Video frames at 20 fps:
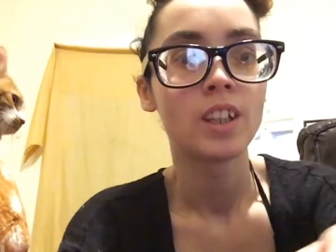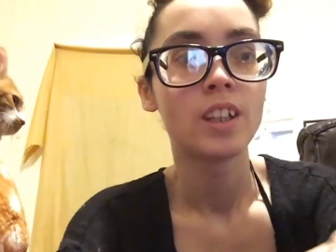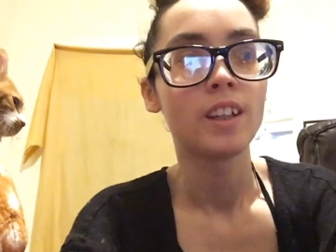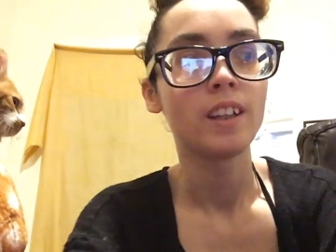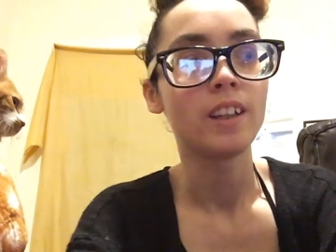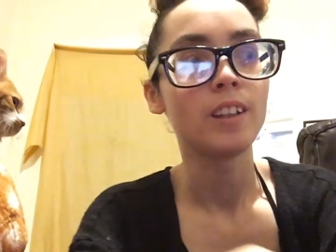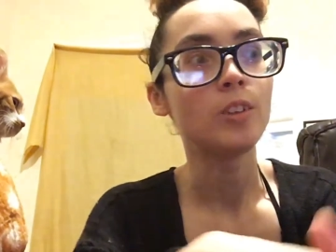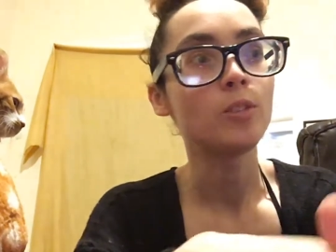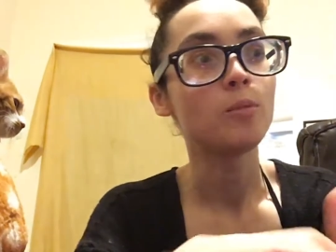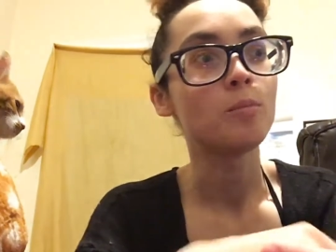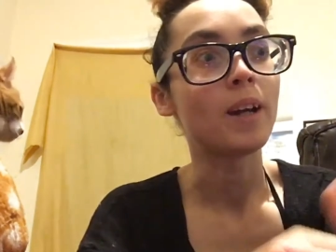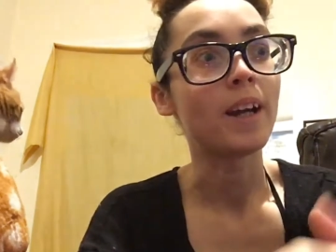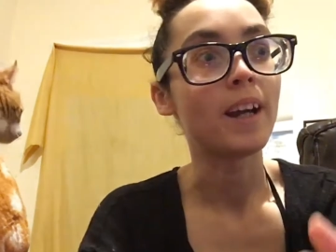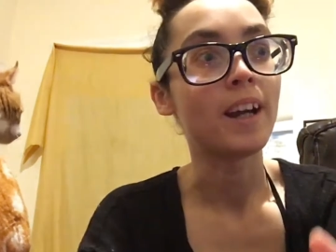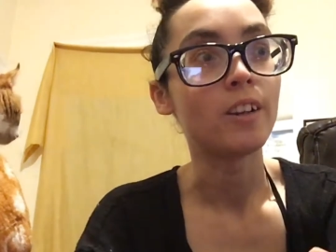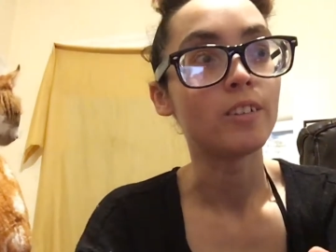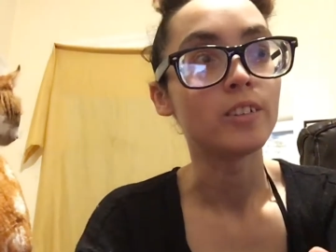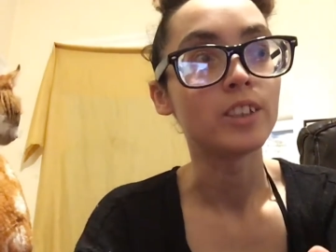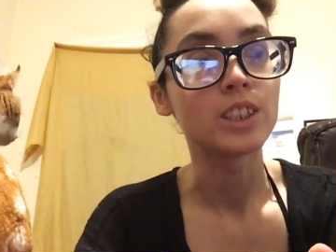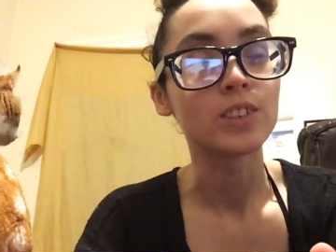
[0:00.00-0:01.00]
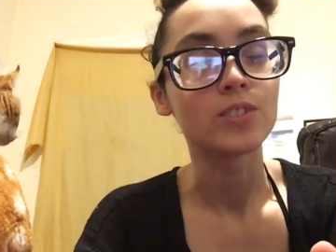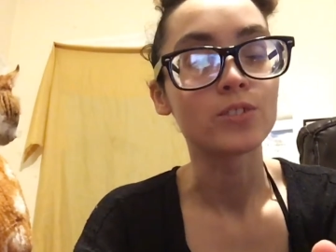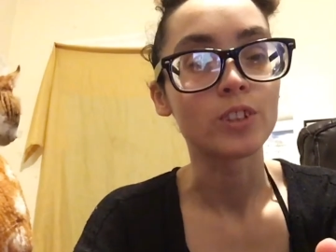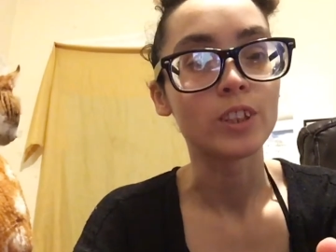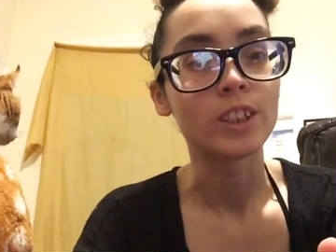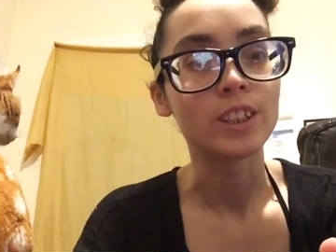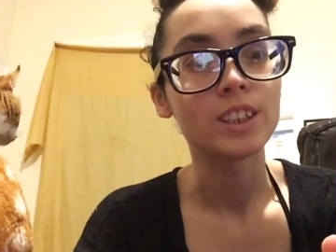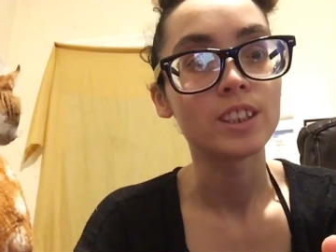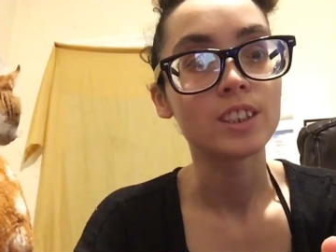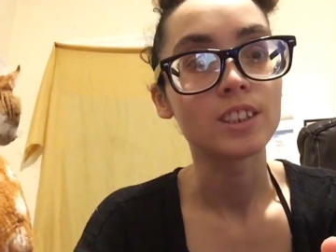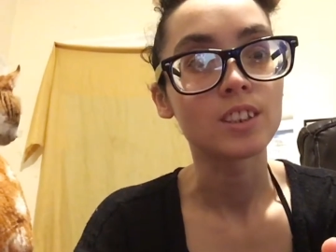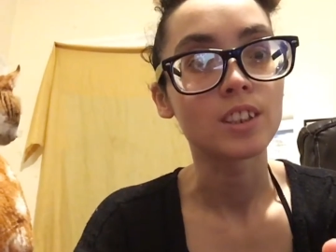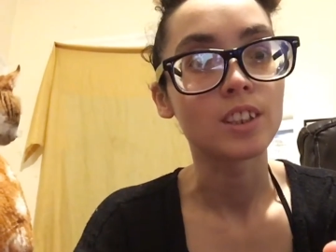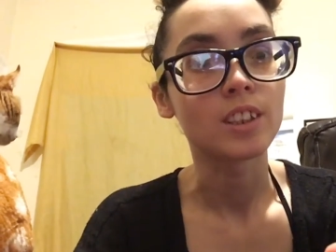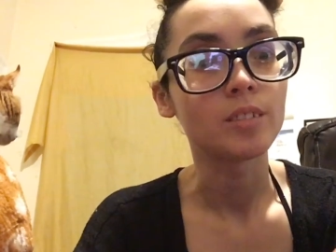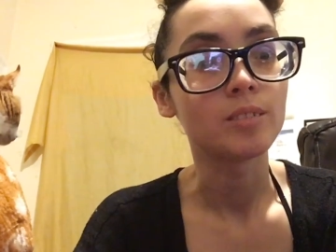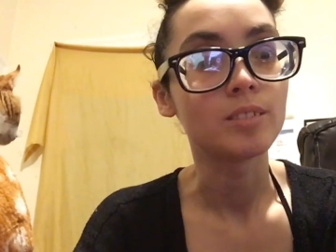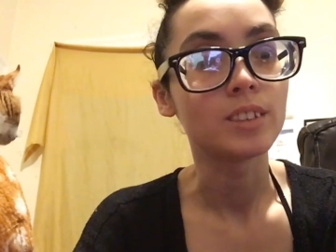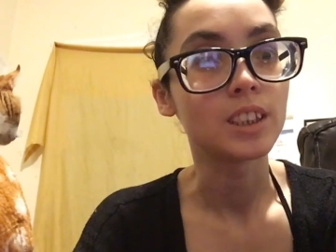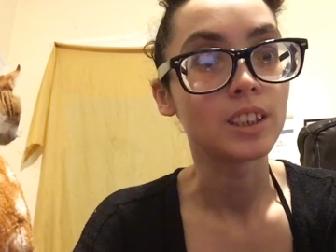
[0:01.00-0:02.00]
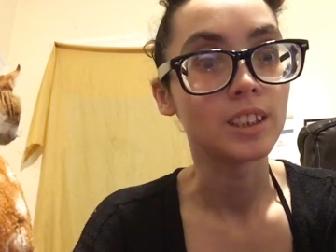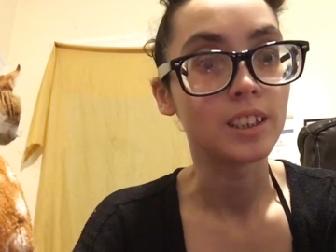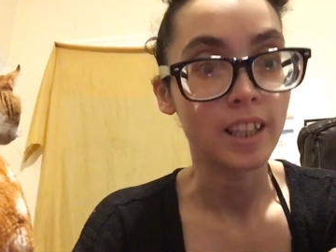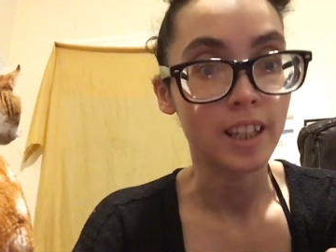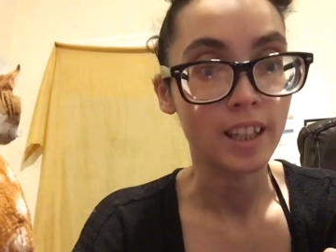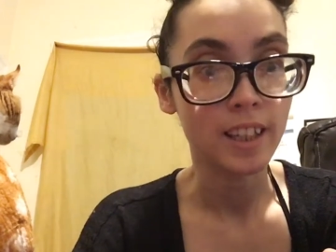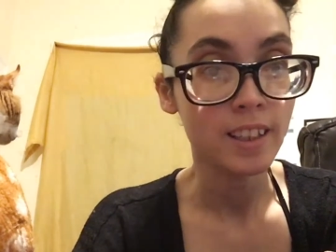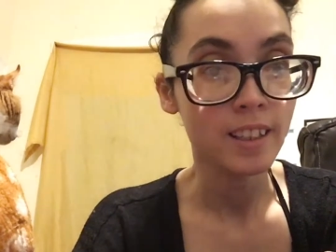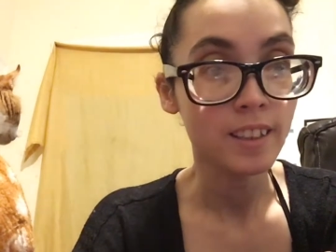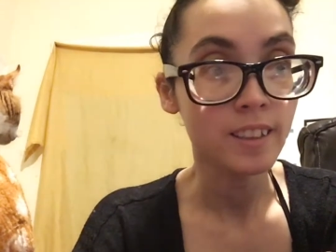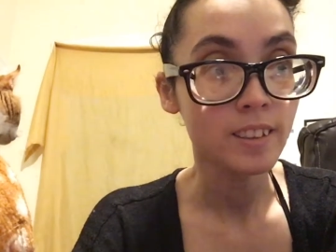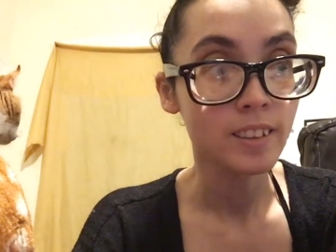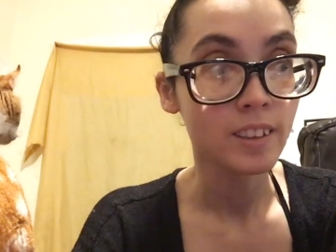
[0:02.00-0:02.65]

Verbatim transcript: Hello my Aries friends. Um today